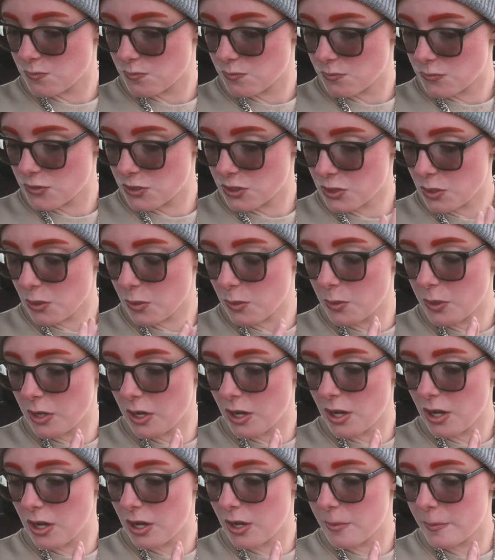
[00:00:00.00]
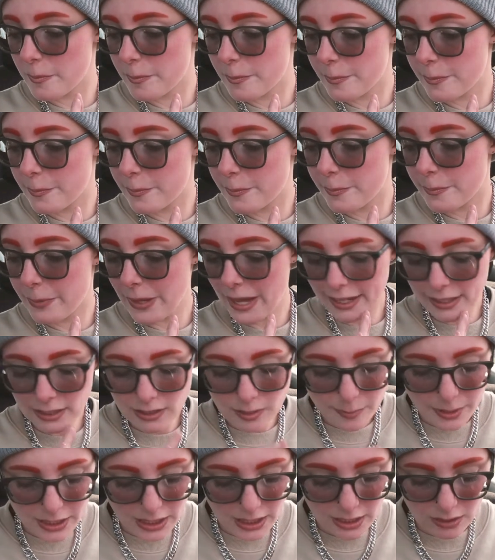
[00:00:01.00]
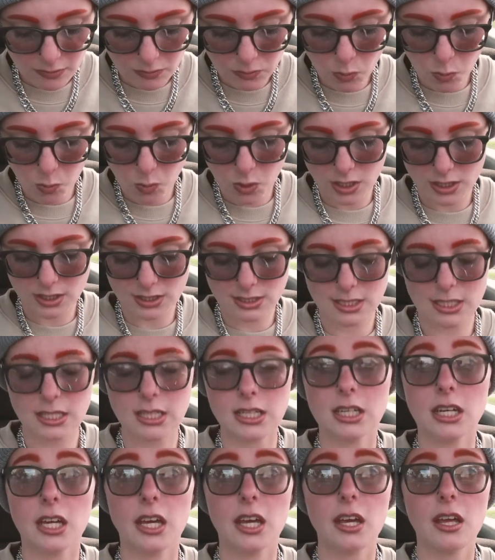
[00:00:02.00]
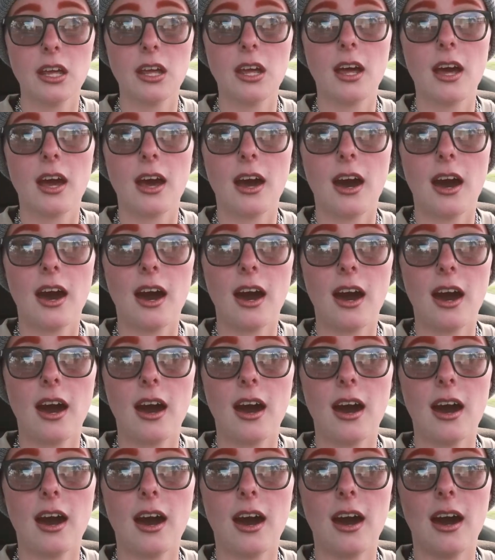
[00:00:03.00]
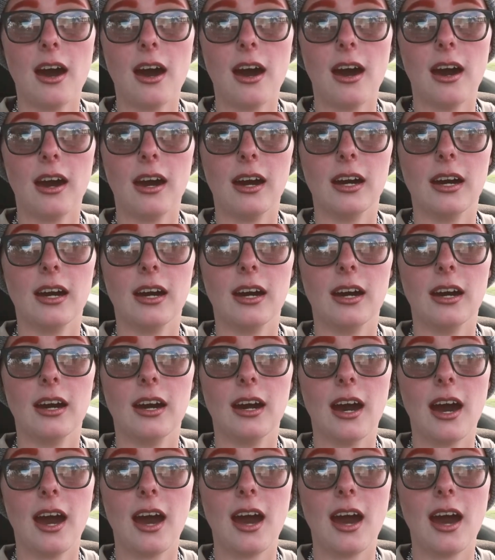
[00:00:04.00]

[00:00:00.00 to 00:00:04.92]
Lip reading: So back in the beginning of quarantine, life